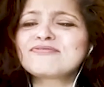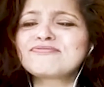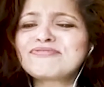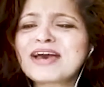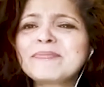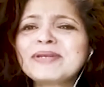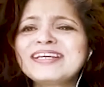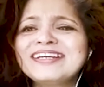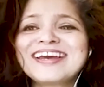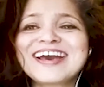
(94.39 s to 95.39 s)

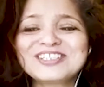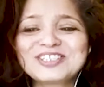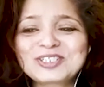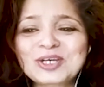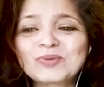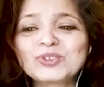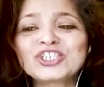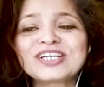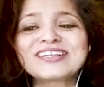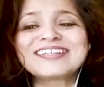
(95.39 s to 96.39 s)
family, and
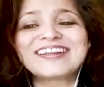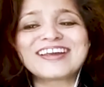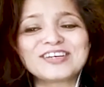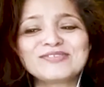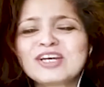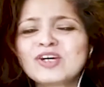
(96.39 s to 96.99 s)
social life